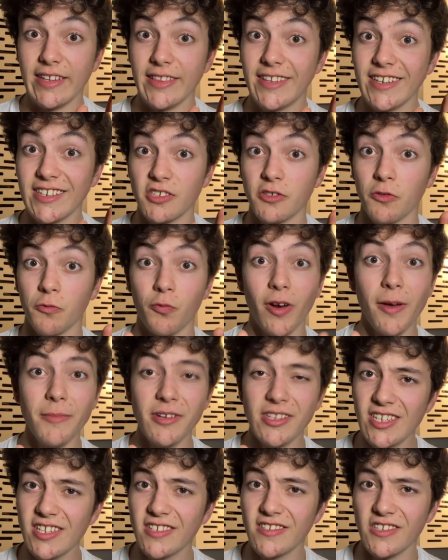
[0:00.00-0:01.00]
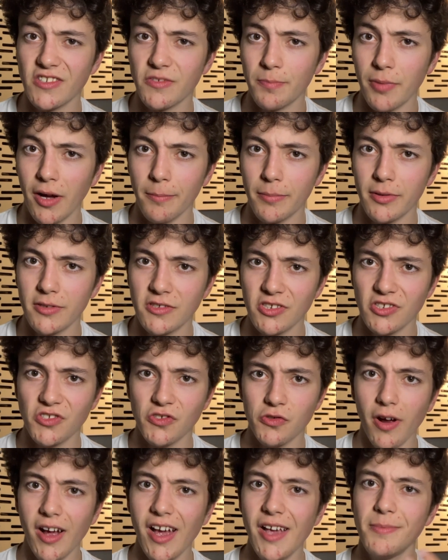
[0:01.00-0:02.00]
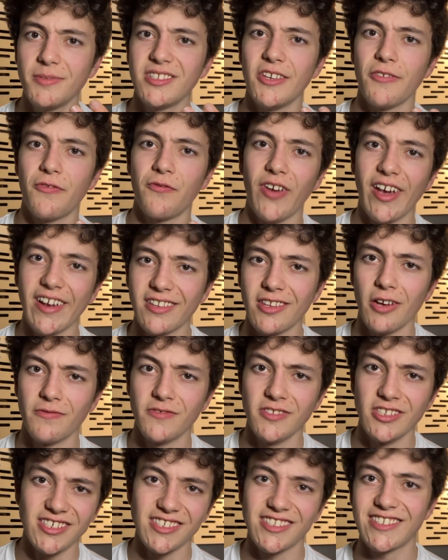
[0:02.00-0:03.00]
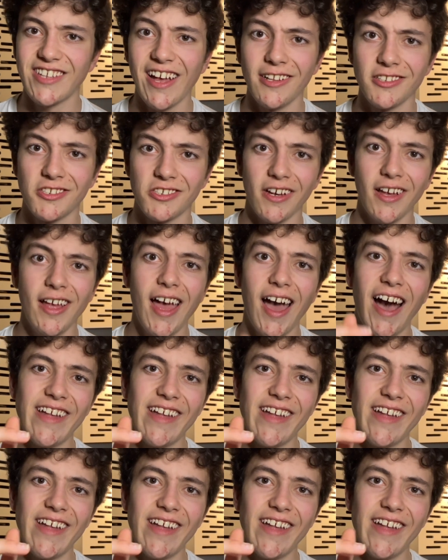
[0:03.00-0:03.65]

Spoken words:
this reminiscence bump describes the effect of nostalgia,